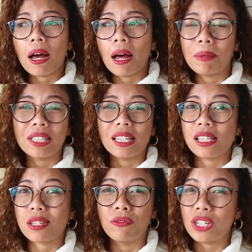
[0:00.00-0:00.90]
aber
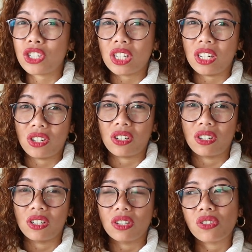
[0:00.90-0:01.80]
das ist wichtig